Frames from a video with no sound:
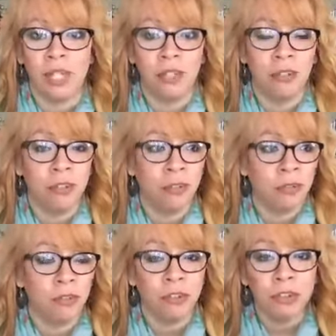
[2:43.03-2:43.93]
Like, do you
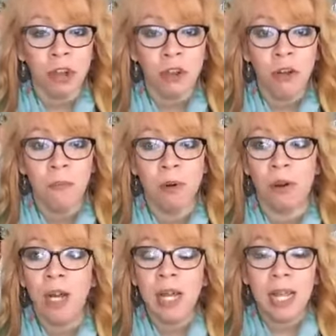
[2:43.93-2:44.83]
use soap,
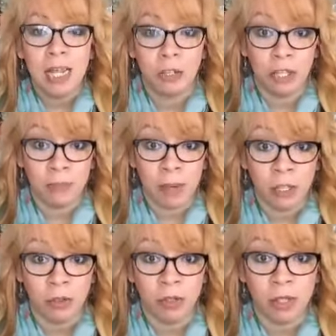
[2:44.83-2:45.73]
or is there a
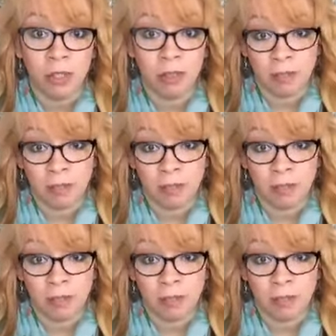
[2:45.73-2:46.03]
special